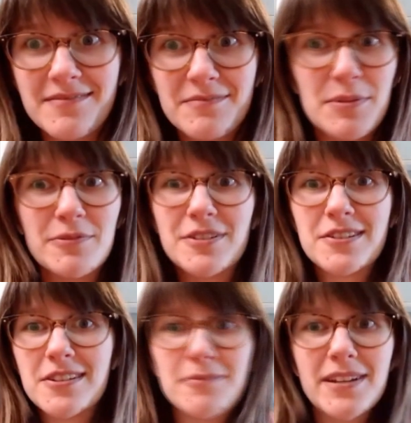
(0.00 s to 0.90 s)
people just
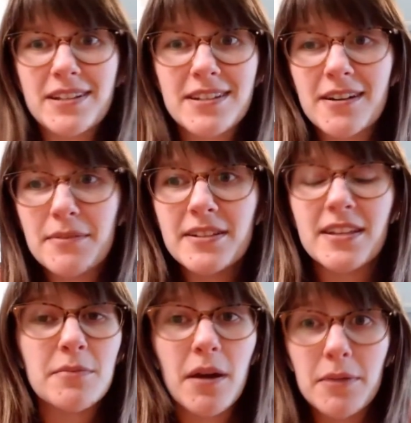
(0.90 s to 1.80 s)
jump in and start
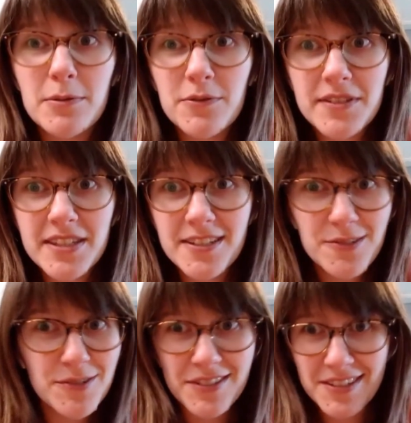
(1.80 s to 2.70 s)
building, but people really
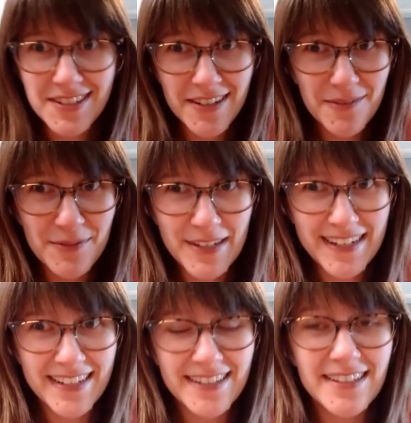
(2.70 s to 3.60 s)
do just jump
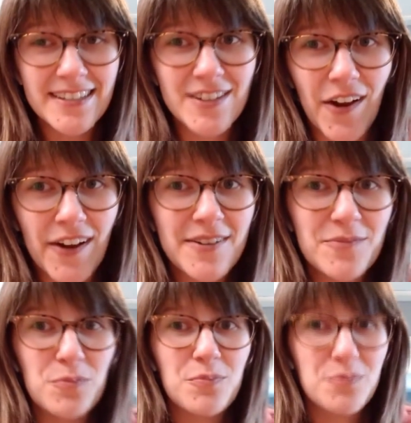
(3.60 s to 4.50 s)
in and start
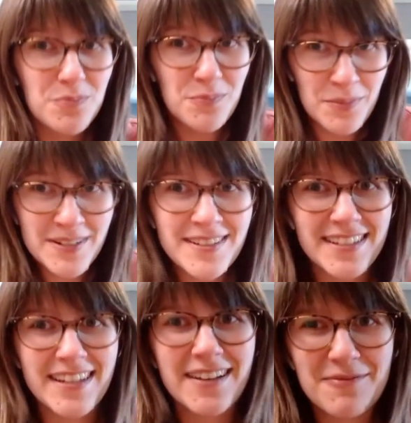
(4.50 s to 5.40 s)

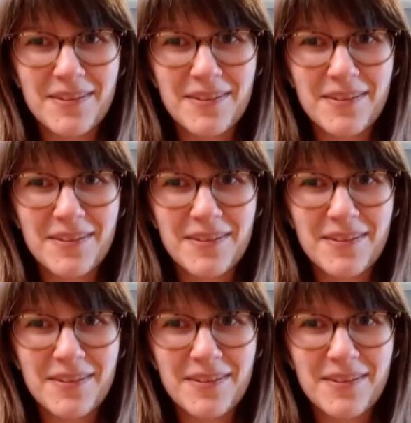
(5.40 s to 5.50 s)
building.